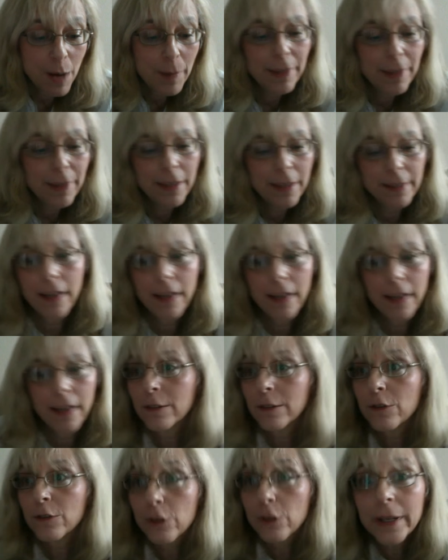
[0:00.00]
I think that
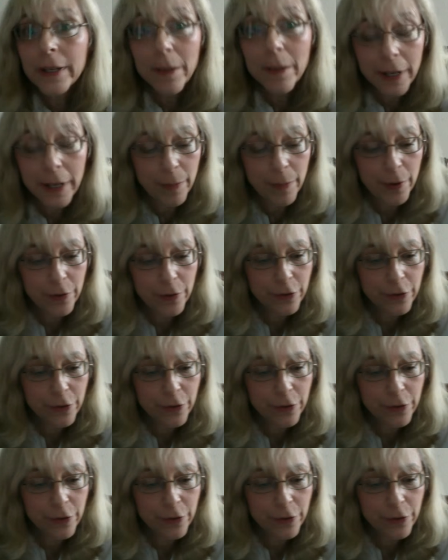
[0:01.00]
should be coming up on your